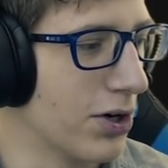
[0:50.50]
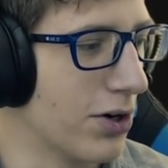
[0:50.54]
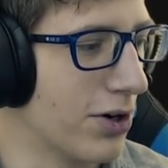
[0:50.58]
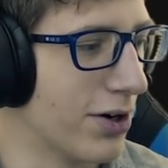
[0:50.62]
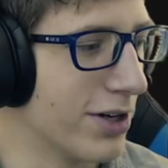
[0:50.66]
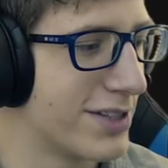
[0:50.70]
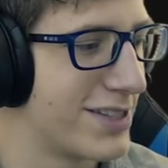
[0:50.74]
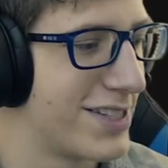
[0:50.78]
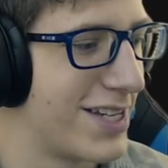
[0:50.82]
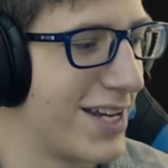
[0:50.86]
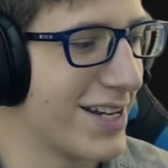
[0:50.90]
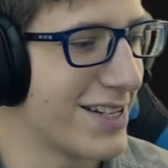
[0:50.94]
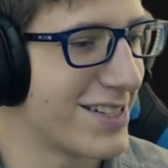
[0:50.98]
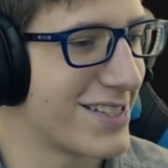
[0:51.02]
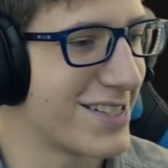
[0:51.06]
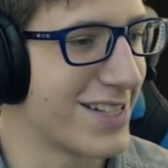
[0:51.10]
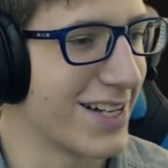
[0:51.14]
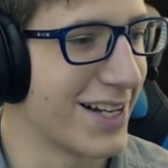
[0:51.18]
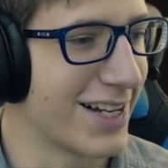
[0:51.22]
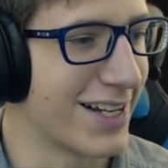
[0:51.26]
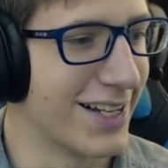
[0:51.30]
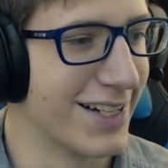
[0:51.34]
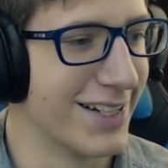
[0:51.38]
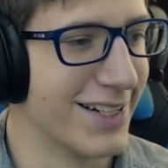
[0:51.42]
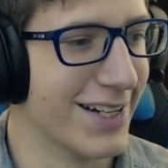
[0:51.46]

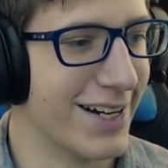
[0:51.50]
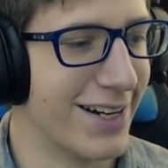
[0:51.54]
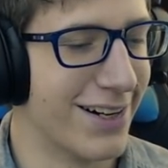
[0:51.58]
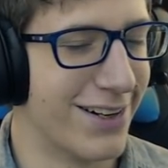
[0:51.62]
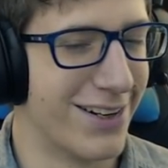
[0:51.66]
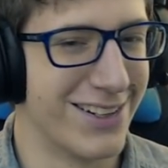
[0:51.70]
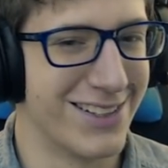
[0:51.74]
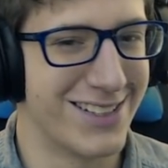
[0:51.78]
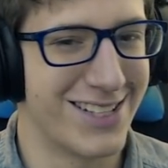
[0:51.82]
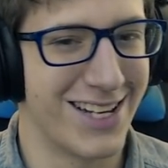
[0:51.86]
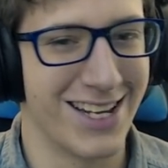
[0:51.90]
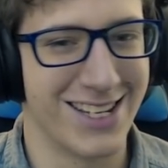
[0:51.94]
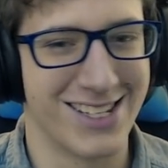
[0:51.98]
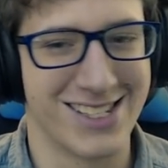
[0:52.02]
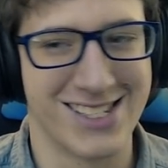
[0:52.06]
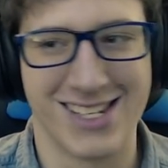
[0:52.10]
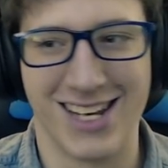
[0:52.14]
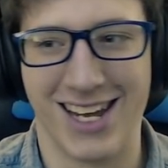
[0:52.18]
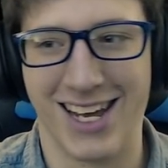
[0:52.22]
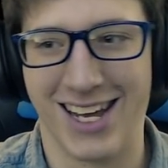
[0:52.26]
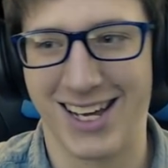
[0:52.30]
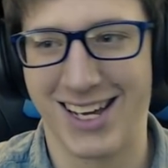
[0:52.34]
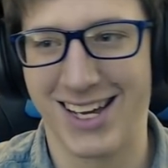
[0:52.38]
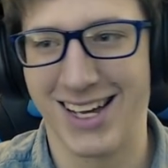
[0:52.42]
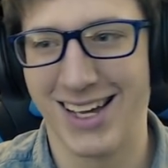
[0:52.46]
autistic and not
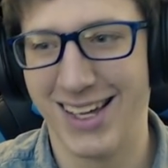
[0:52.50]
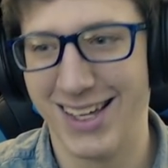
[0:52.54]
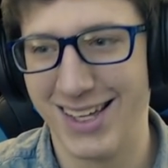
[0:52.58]
artistic.